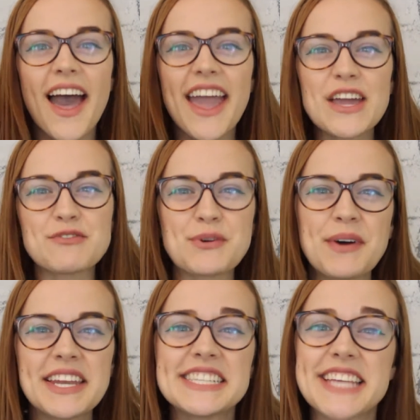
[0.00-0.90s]
Hi
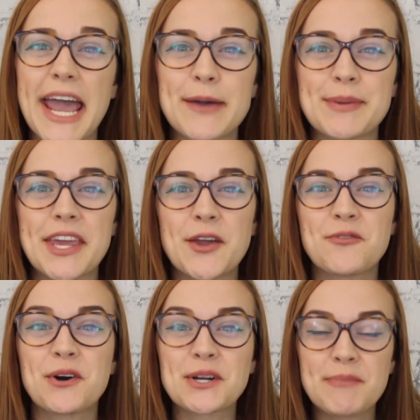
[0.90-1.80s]
everyone, it's Abby.
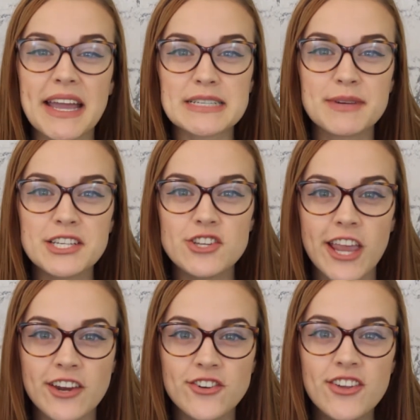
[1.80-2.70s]
Welcome back to my
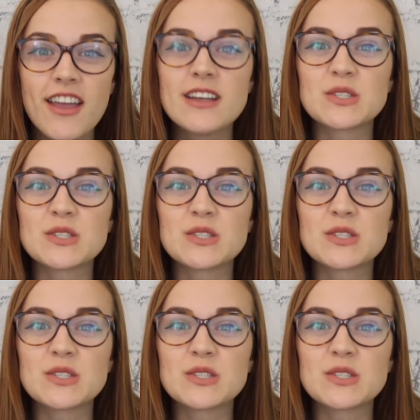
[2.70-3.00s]
channel.